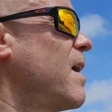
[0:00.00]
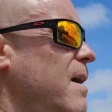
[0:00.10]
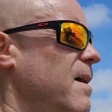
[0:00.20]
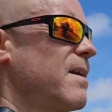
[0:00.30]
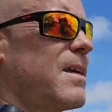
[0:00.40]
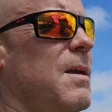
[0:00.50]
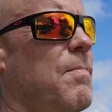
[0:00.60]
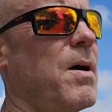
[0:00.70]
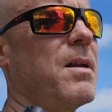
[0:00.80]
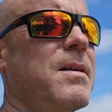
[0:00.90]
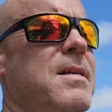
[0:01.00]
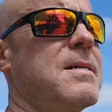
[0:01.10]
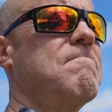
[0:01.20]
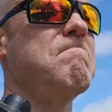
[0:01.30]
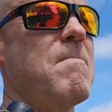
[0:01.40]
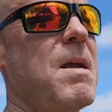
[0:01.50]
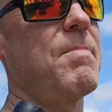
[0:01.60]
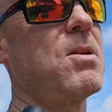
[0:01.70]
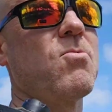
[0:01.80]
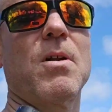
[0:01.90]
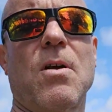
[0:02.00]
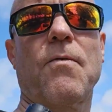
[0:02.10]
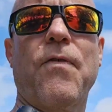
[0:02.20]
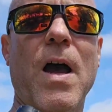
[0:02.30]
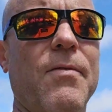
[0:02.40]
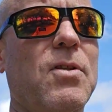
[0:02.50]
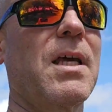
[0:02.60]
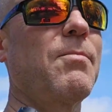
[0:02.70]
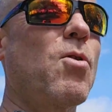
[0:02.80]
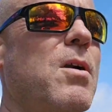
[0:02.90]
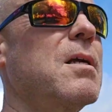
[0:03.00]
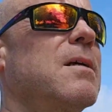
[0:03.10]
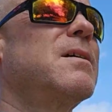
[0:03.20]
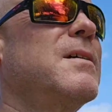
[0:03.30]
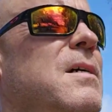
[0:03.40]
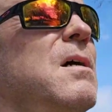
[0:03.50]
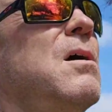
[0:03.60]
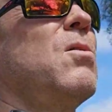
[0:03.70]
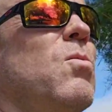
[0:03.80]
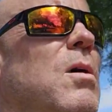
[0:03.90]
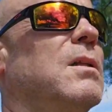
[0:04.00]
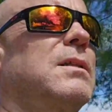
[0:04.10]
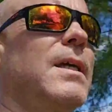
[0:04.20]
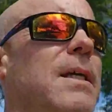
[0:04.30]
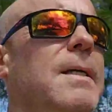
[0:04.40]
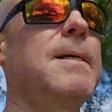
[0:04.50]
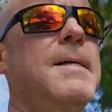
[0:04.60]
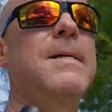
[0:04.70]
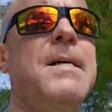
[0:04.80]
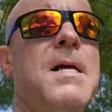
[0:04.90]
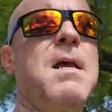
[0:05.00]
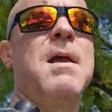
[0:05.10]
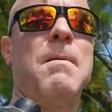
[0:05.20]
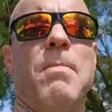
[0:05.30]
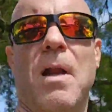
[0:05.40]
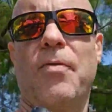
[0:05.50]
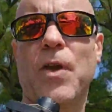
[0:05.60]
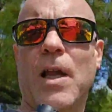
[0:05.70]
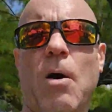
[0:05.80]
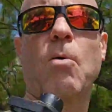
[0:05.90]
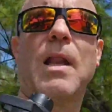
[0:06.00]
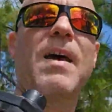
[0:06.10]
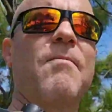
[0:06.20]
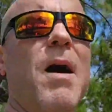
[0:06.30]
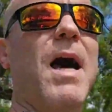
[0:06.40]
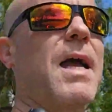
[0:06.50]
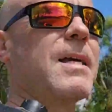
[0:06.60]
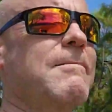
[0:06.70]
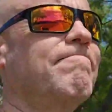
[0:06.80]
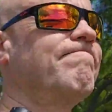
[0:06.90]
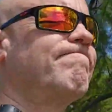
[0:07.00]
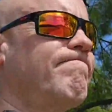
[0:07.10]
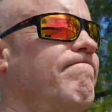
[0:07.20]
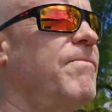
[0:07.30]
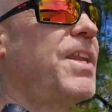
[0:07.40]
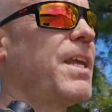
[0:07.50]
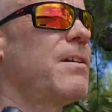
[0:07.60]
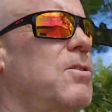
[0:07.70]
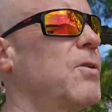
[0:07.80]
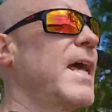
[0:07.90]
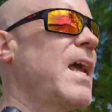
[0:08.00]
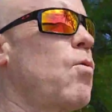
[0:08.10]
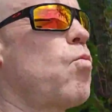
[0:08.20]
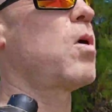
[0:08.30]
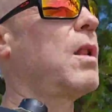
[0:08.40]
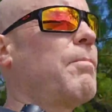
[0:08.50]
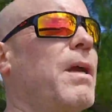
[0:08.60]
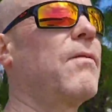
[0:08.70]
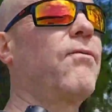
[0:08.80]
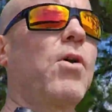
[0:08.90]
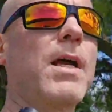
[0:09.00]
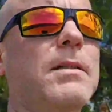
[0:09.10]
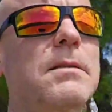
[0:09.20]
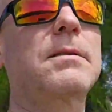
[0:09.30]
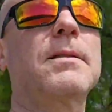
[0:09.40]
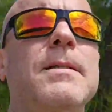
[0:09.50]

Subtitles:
Gotta keep on, maybe do another 5 or 10 more. We'll see. But I think I will have my dinner today, will be in France.